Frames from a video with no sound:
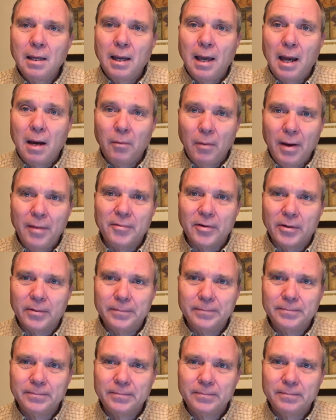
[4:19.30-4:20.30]
however,
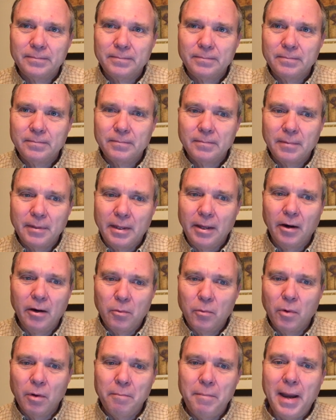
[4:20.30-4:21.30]
there
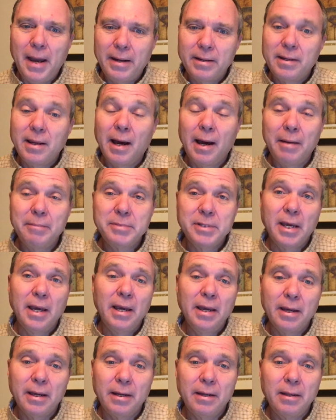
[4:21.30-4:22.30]
were bad times
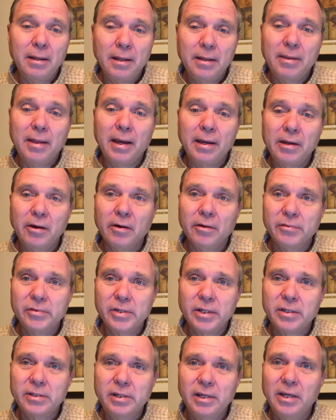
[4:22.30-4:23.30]
ahead in that year of
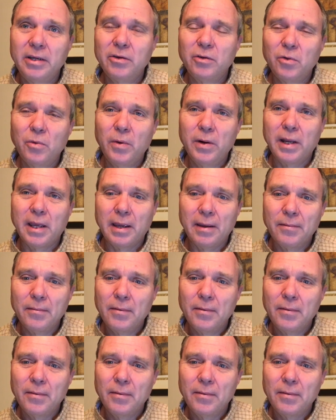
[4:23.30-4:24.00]
1620.